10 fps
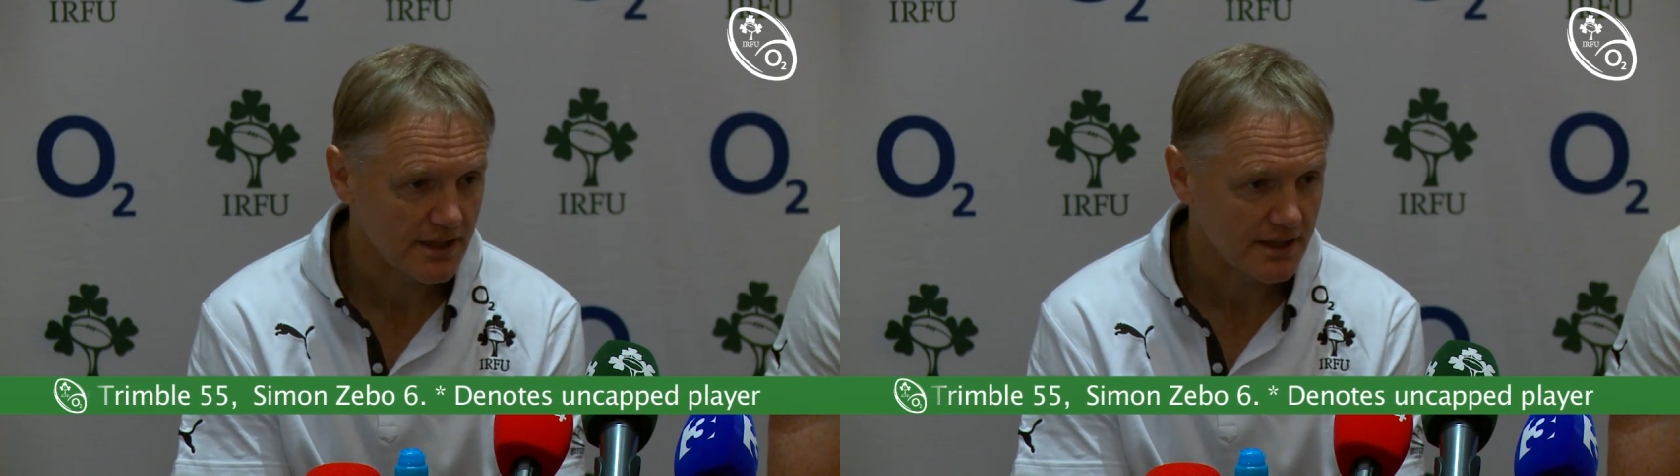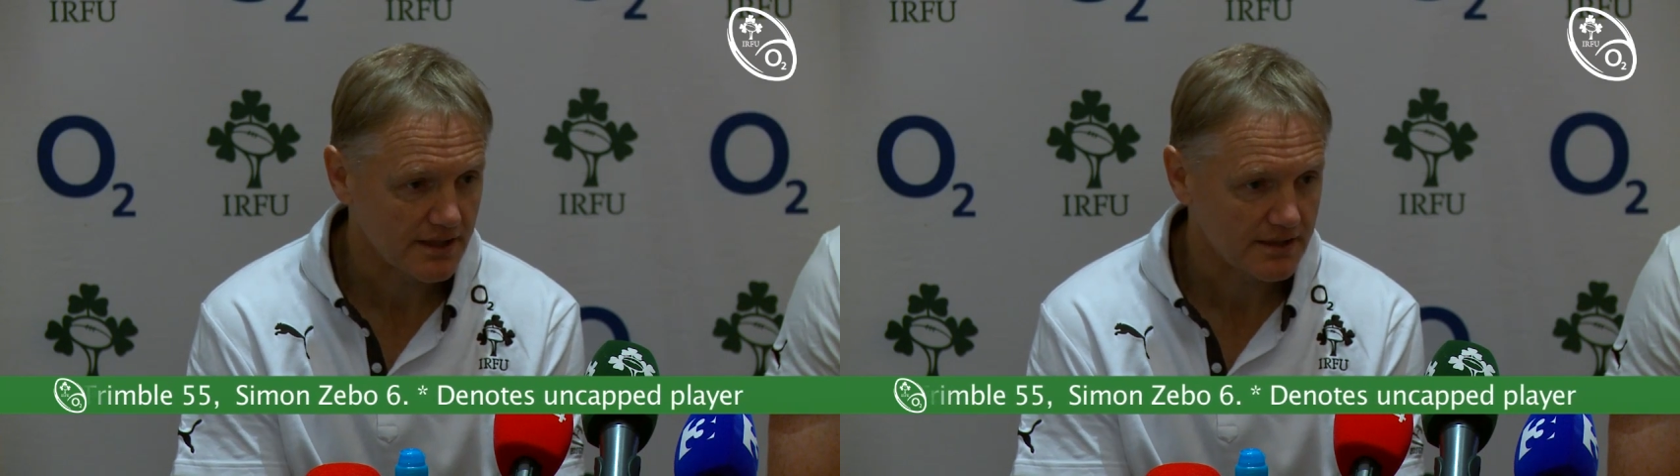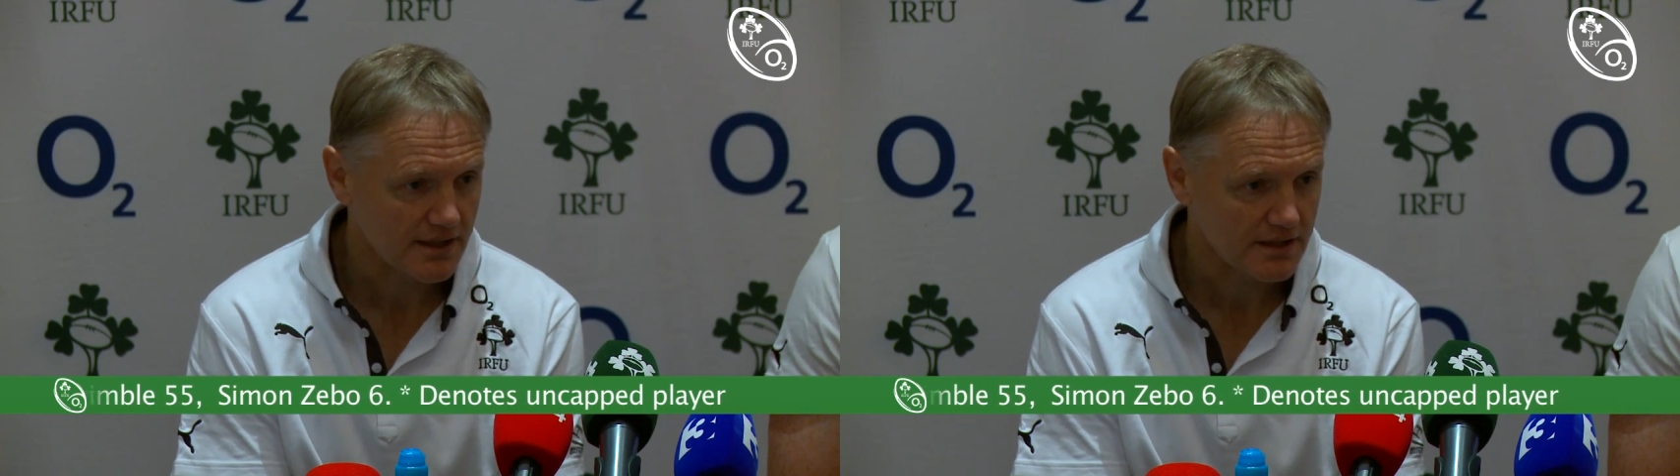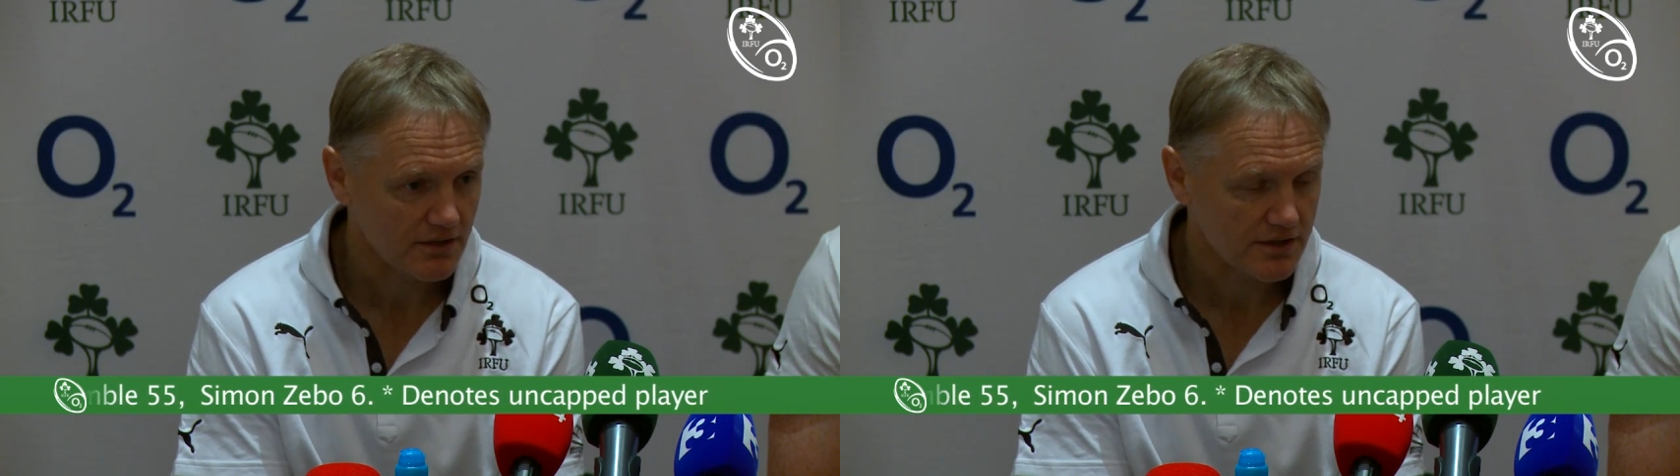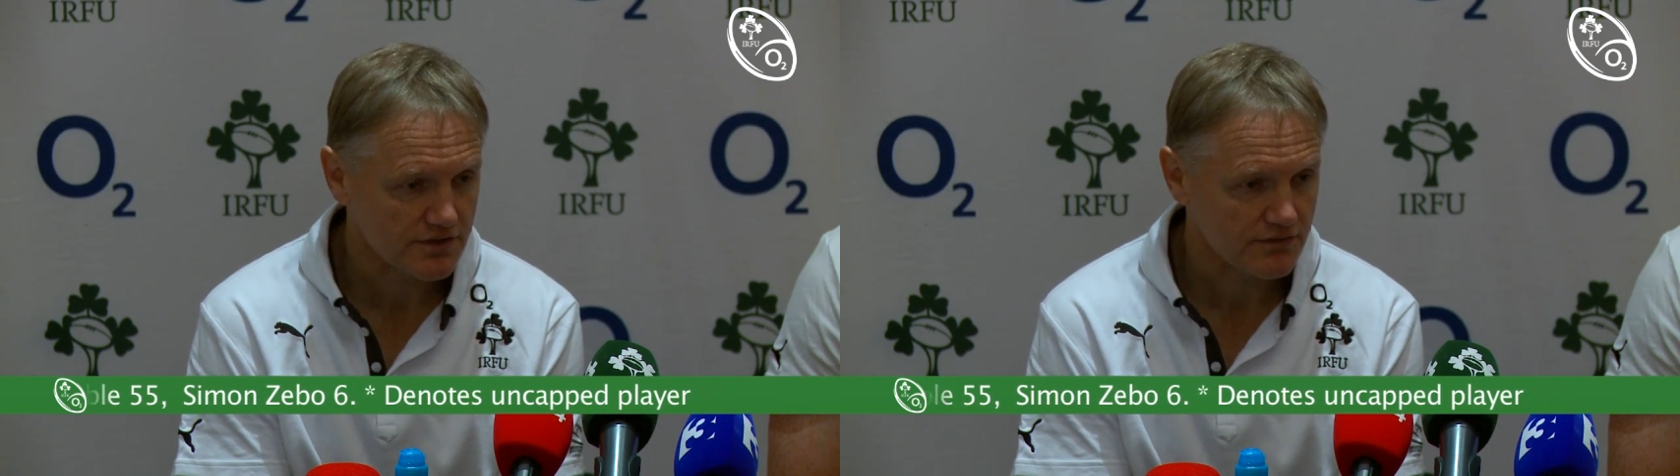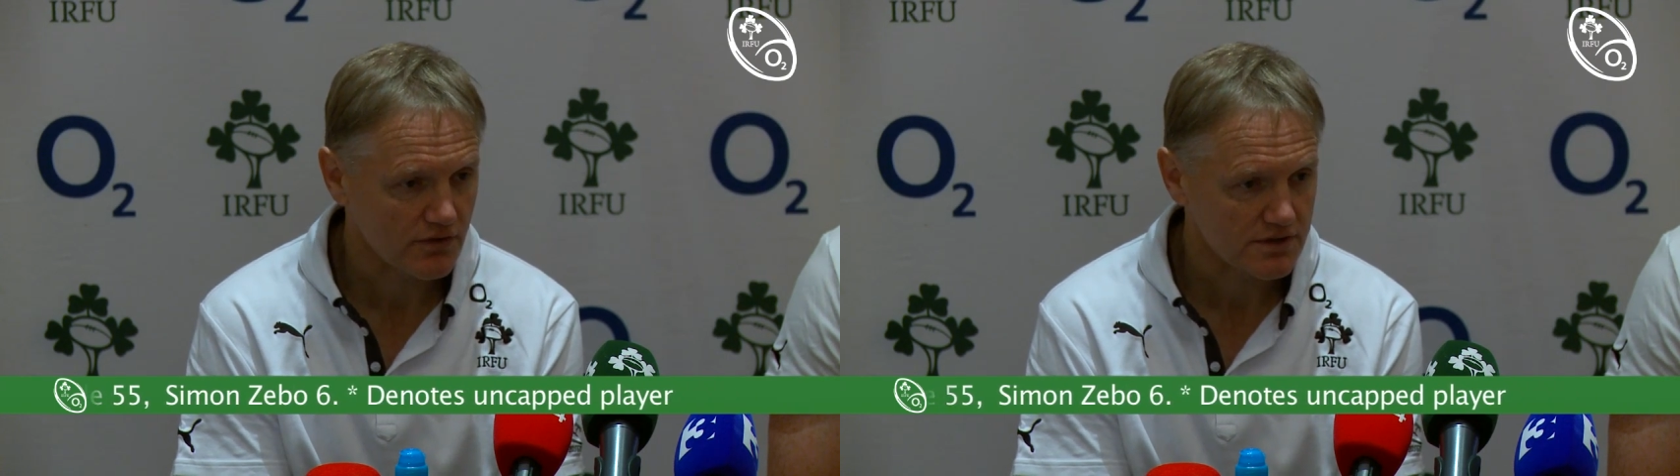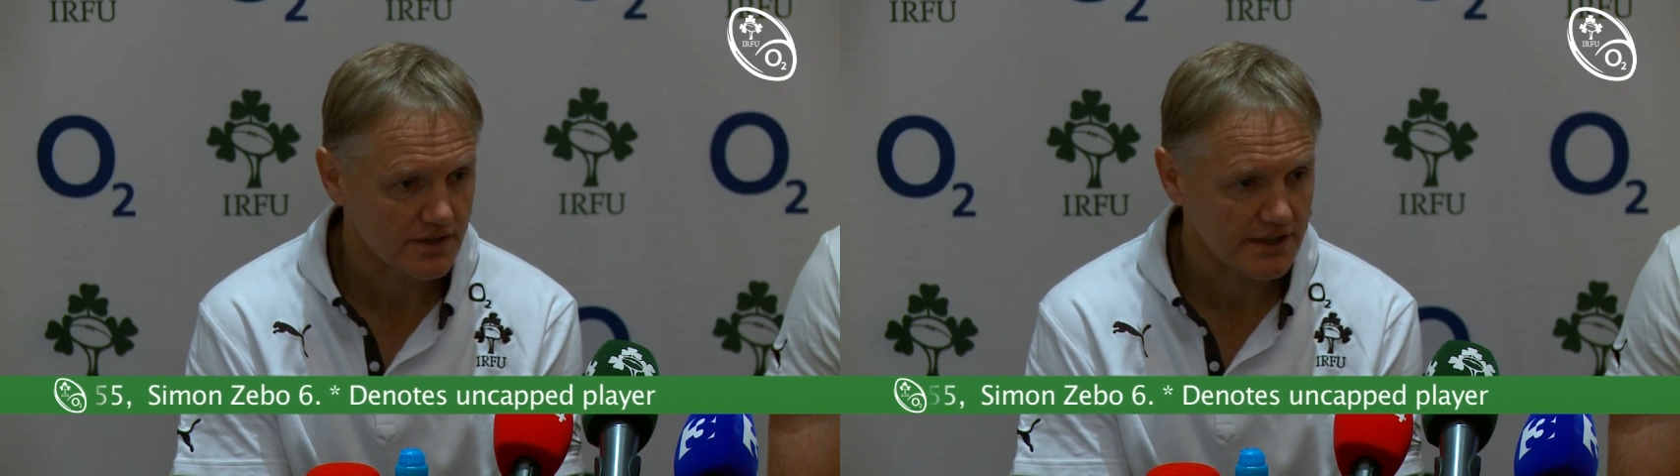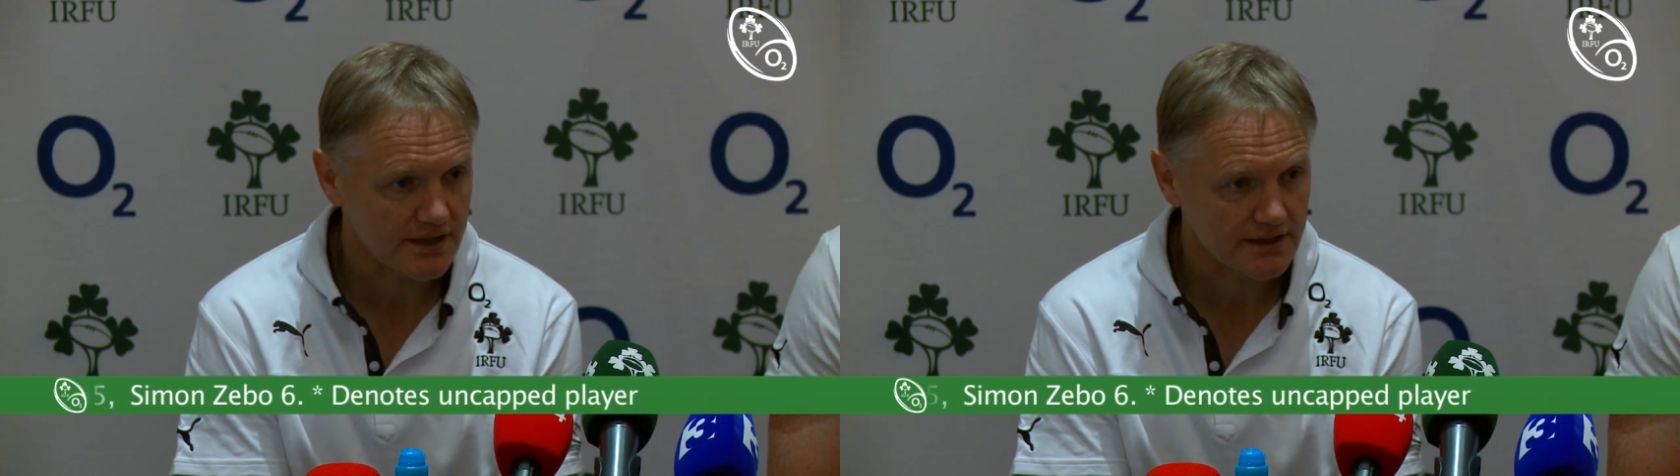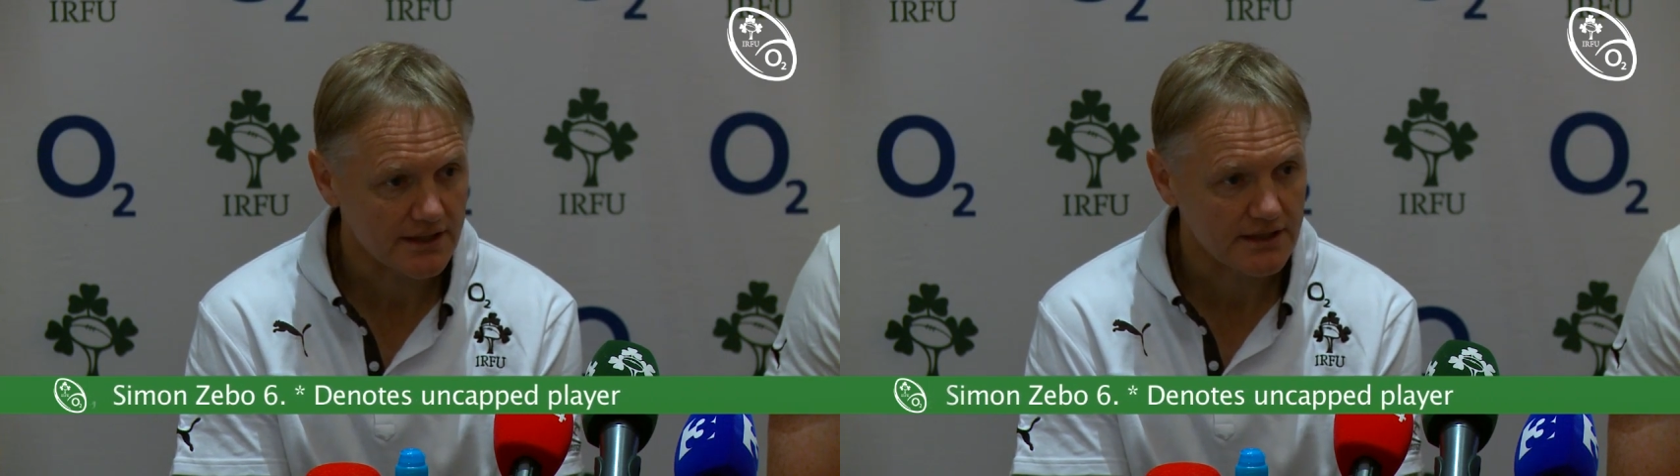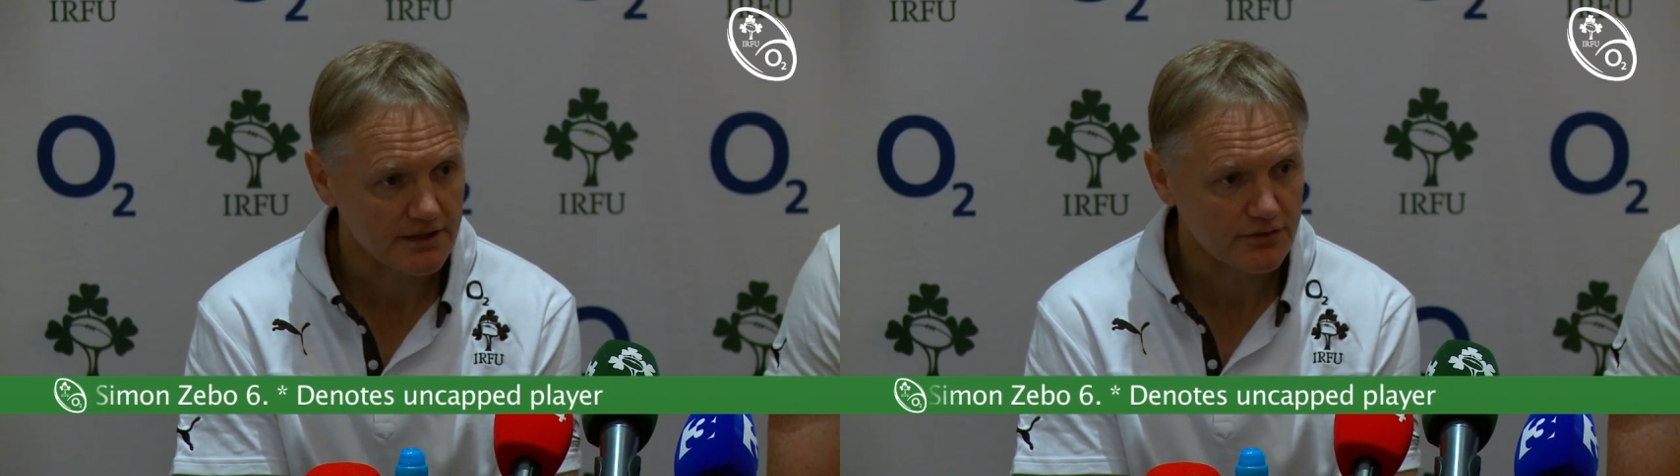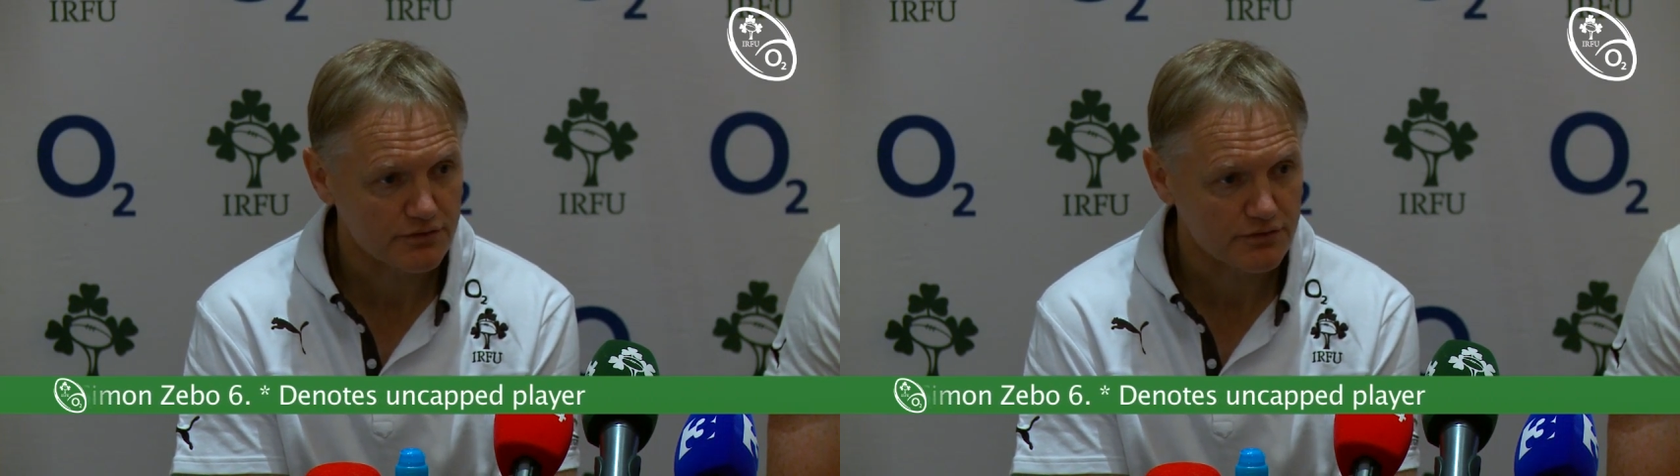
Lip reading: the likes of guys like Ian Keatley,